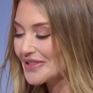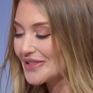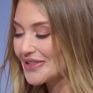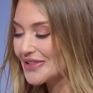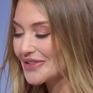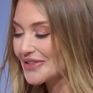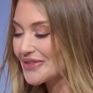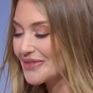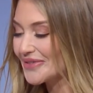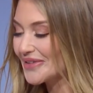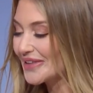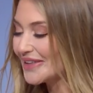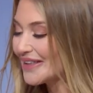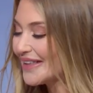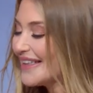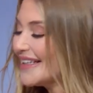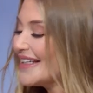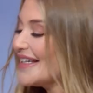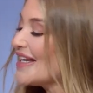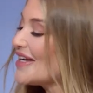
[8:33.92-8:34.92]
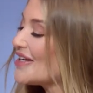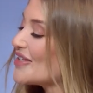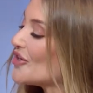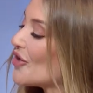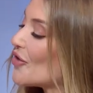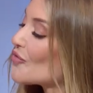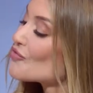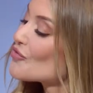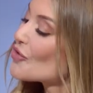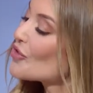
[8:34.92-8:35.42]
a good one.
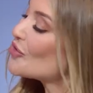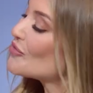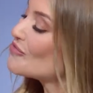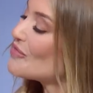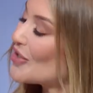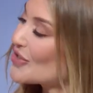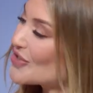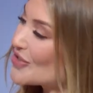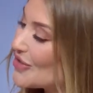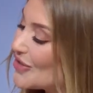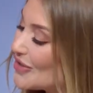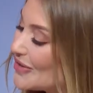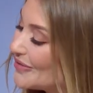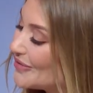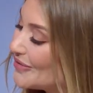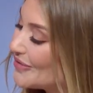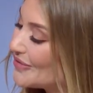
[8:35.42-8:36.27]
Your role model?